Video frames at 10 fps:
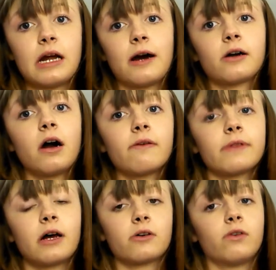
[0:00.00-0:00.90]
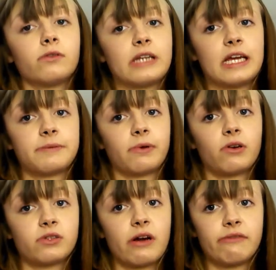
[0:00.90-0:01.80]
Now I can't vlog all days
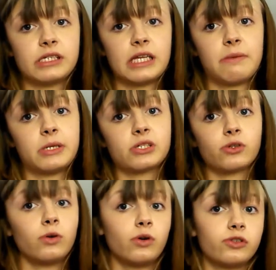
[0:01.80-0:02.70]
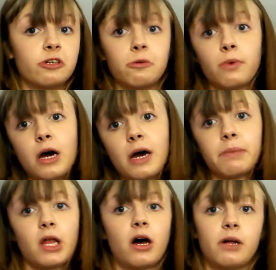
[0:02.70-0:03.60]
because obviously I'm in school doing
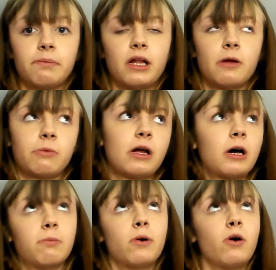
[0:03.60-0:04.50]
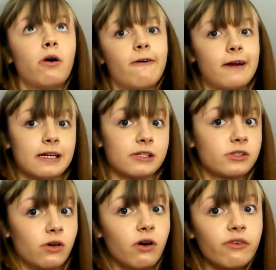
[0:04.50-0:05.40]
work, blah blah blah, boring
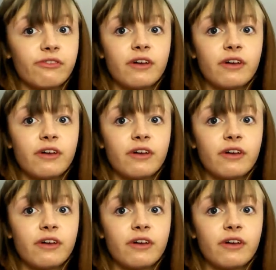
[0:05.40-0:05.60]
stuff.